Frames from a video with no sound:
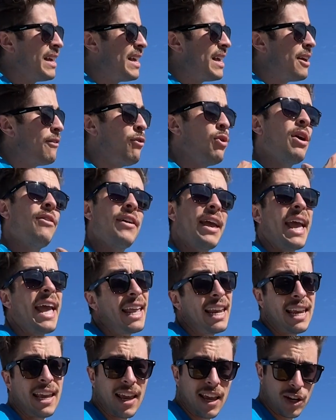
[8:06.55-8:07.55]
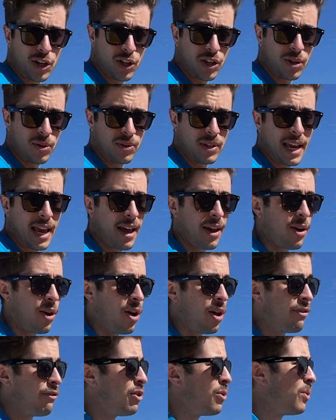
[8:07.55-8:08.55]
If you have any issues at
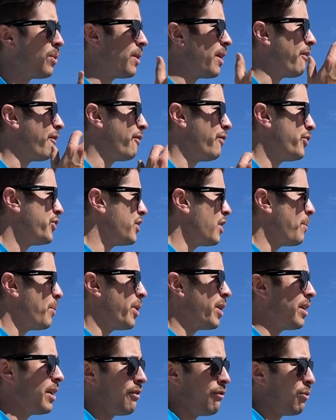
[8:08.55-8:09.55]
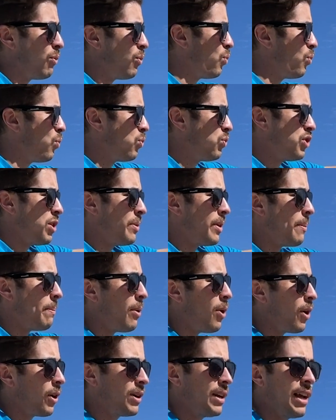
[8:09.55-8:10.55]
all, if someone I'm
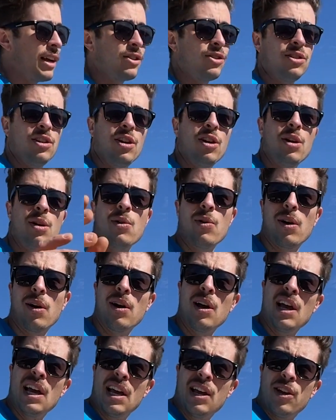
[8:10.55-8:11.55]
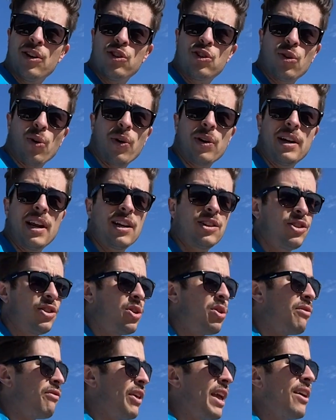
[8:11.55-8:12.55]
parked next to or stored next
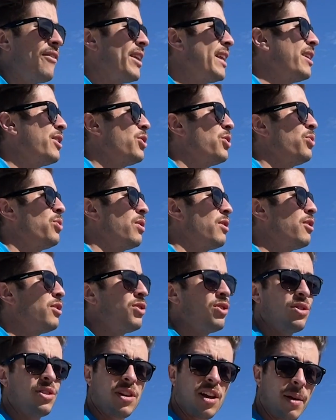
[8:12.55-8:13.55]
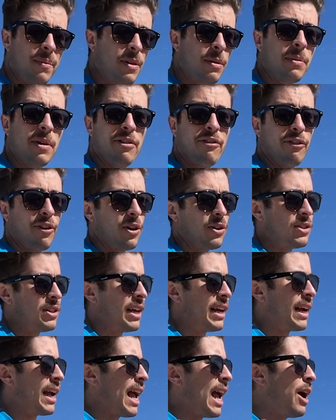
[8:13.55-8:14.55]
to, if they have any issues with you, just come to me first.
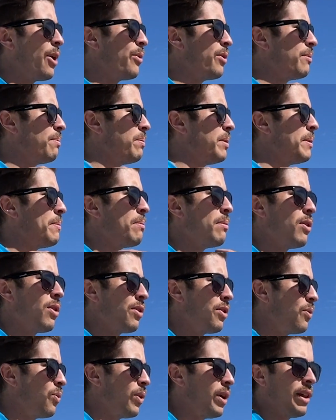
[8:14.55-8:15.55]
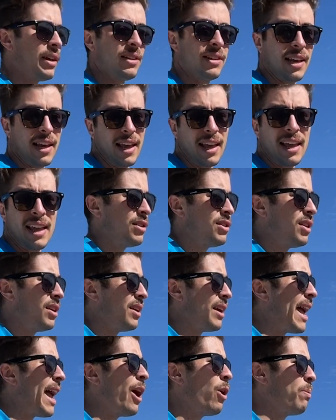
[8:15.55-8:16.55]
Like, I would be more than willing to
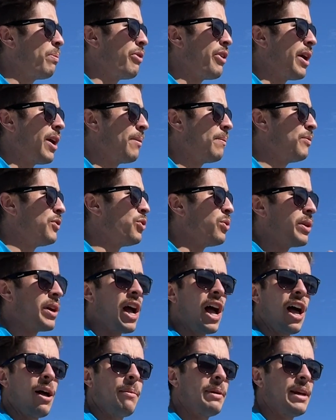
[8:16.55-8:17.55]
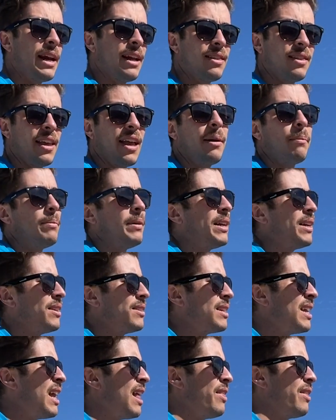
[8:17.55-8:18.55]
help them, to accommodate them, because
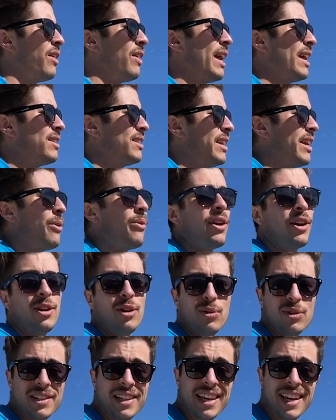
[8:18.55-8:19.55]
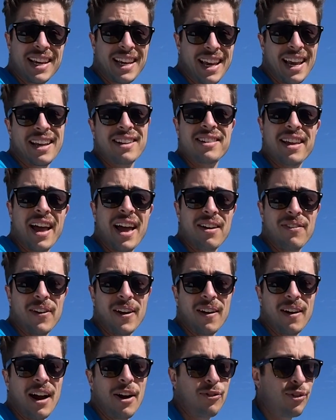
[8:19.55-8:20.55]
the last thing I want to do is get kicked out of
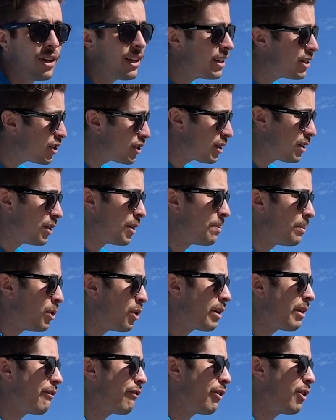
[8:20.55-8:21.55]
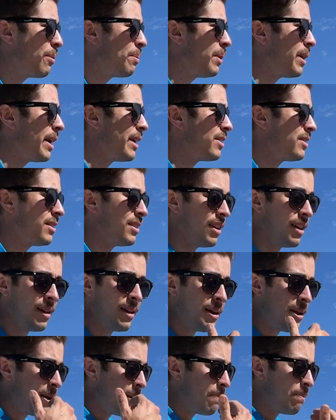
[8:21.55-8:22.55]
here. I really just am looking for a place to
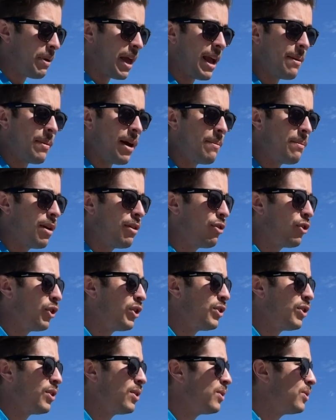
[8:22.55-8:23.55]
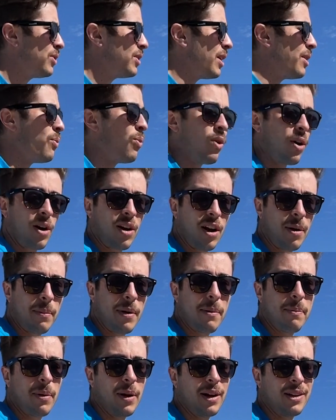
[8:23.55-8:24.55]
pay my monthly dues and work on my
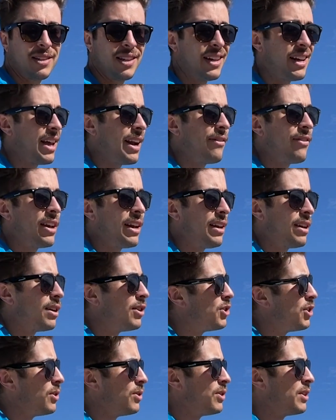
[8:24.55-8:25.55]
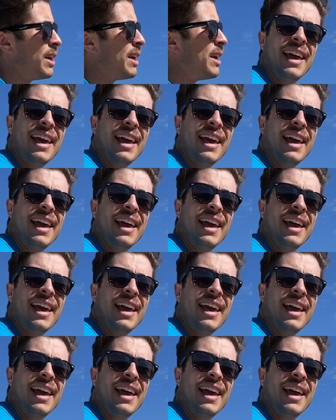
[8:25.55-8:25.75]
bus and not have any issues.